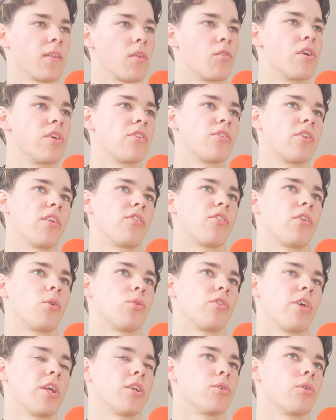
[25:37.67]
the reason it's so
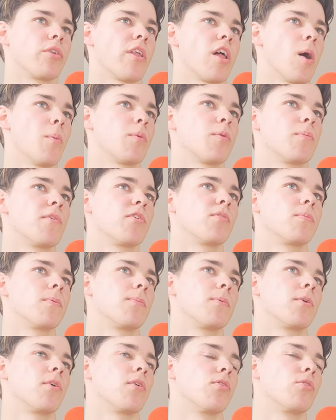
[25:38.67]
central to that optimism is
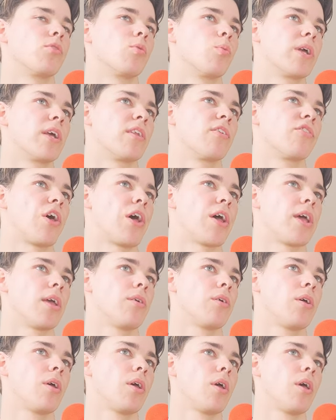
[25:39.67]
because we can say